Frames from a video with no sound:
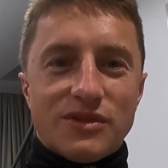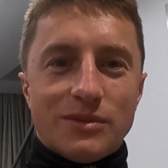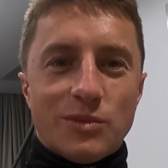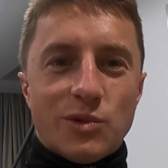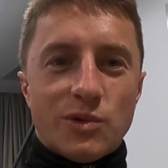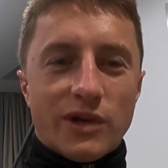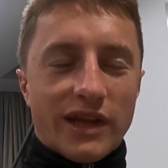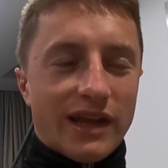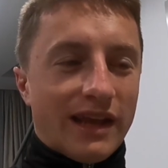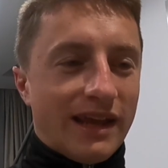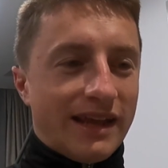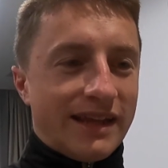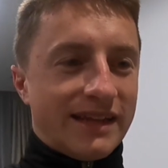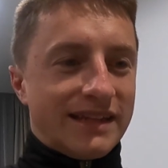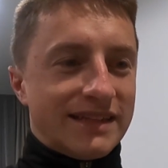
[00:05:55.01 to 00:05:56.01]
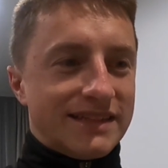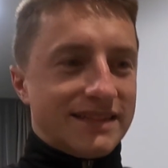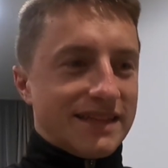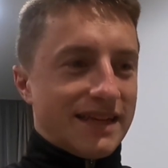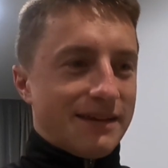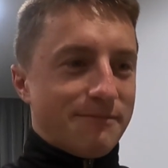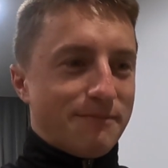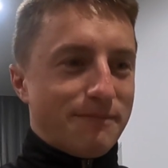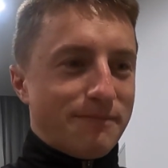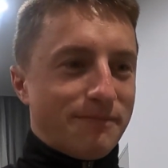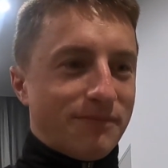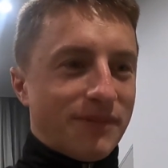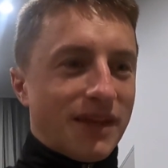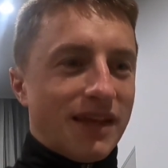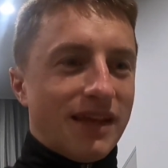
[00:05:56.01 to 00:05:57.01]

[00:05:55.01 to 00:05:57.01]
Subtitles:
the morning, and